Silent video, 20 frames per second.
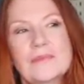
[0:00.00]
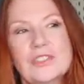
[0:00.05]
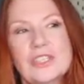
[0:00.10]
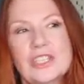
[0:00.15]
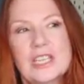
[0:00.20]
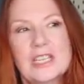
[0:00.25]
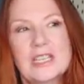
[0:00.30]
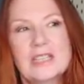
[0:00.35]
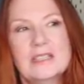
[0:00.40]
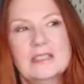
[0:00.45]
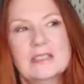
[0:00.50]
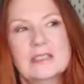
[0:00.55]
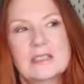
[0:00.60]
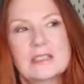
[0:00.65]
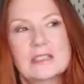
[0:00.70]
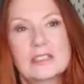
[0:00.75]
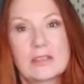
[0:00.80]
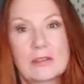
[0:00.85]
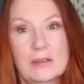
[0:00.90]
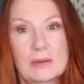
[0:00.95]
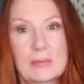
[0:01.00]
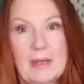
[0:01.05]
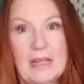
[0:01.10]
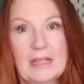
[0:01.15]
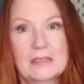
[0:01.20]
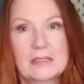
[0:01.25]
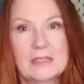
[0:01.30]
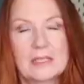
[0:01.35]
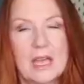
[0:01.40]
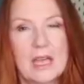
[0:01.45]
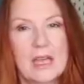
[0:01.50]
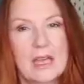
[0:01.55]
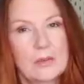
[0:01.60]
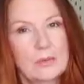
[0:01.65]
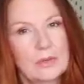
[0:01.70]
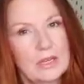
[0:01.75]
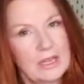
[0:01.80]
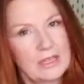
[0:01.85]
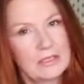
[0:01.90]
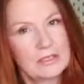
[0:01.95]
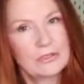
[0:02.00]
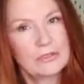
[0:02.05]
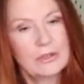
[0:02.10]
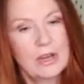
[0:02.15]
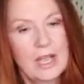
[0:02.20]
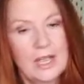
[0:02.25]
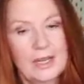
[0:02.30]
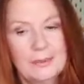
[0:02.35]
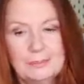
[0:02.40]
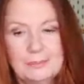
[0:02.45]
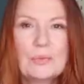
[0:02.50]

jeans sewing patterns that I would like to try.